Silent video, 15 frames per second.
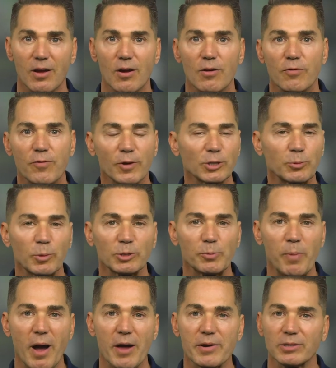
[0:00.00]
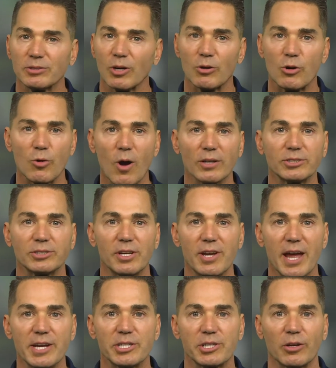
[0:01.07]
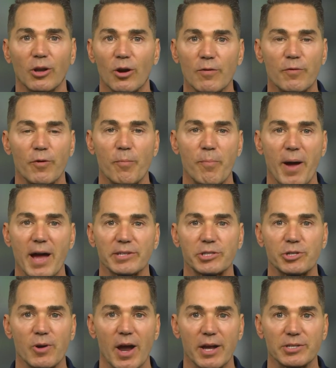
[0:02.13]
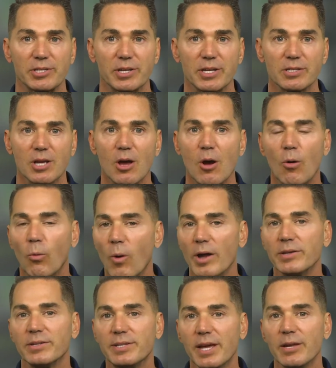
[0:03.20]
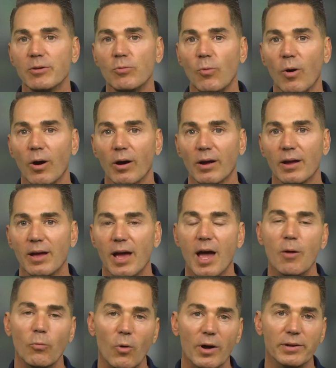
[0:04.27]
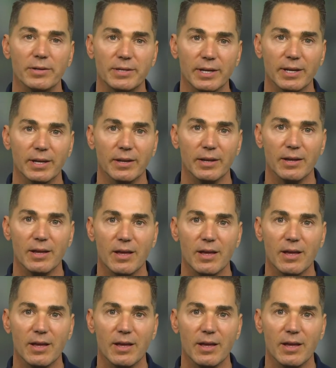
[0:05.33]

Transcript: First responders across the nation learn from past tragedies what didn't work and what did.